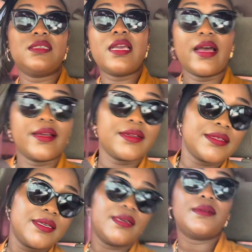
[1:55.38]
Yeah,
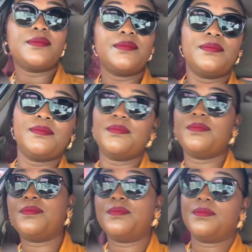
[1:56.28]

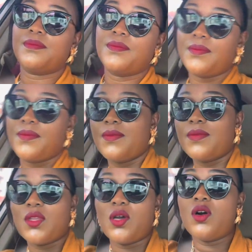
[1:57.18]
um,
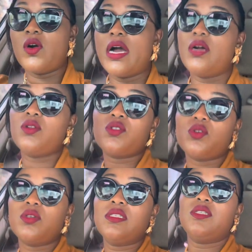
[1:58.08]
oh I
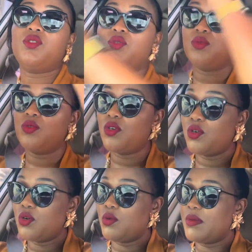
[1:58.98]
also need to go